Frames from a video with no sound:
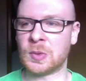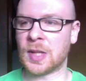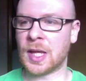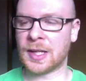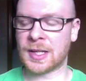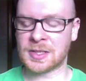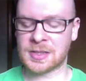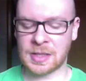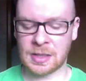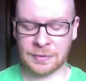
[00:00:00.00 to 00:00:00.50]
Like
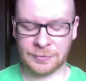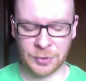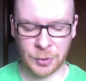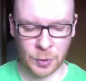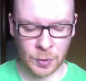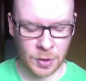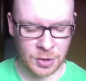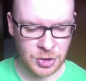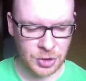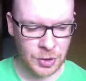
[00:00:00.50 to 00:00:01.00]
I said, if you
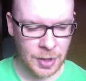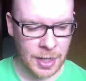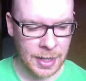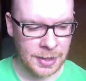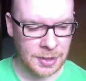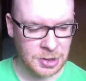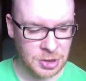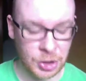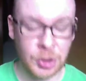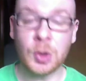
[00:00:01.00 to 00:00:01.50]
are
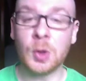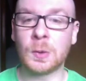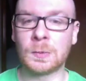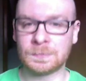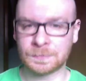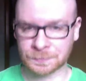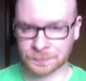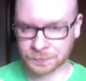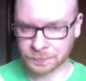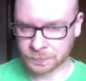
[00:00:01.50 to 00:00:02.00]
trying to
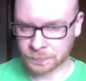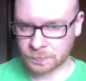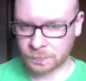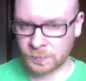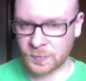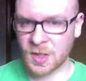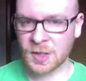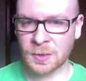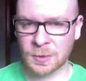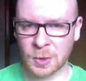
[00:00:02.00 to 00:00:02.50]

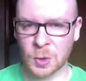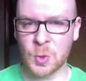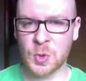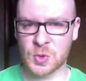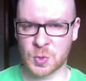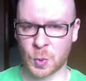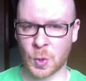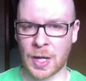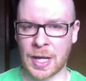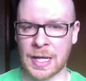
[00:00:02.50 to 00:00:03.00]

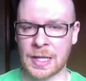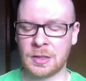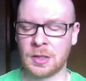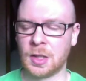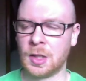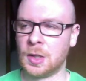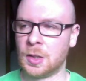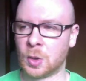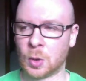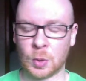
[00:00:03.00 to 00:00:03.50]
lose weight
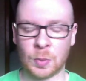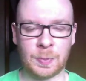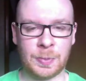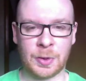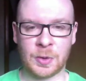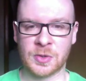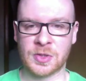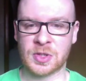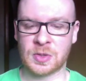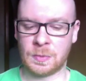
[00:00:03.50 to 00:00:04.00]
or
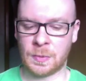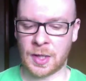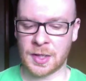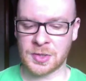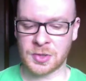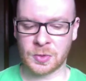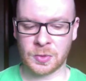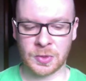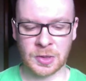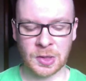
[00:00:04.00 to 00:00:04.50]
build some
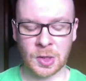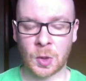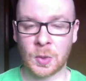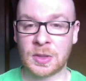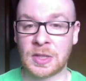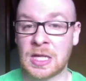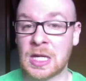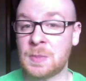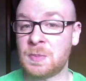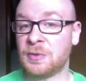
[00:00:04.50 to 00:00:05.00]
muscle, you know,
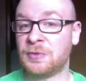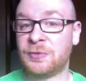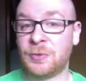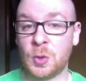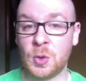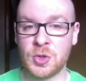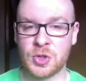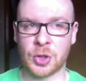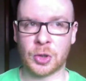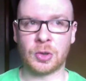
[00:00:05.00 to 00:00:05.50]
keep a
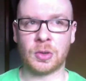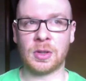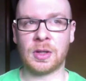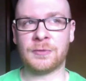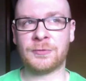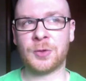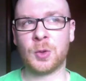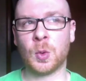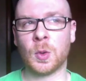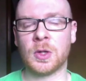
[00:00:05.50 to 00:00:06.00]
food journal.
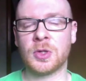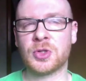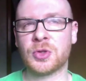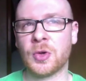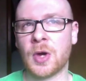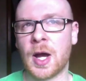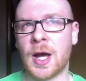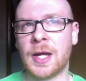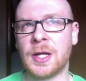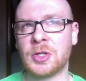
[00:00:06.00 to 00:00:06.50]
If you are
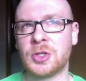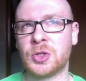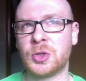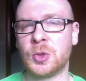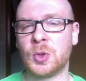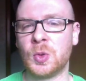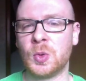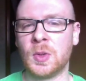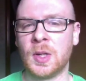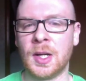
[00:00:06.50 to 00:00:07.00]
trying
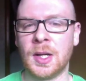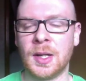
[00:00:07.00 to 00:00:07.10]
to